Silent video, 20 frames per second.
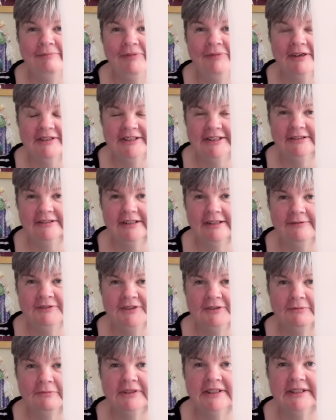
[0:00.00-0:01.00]
I still have
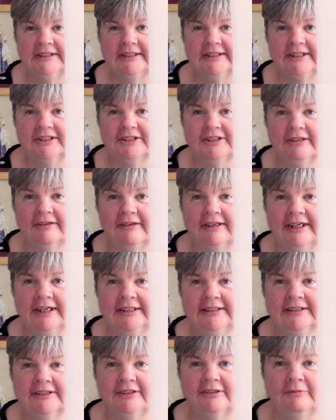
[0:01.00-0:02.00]
some to stitch on
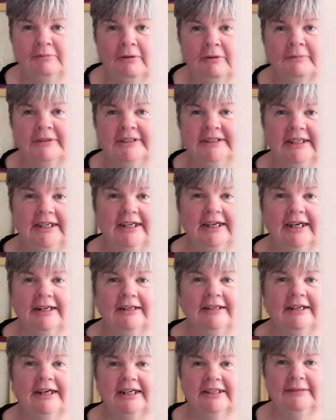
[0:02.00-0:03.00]
this, so you'll probably see it
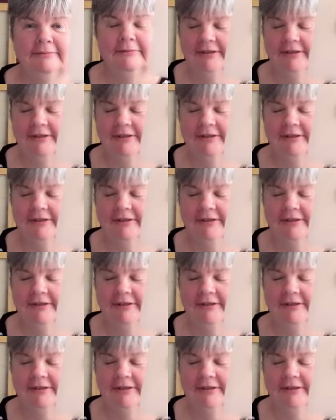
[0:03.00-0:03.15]
again next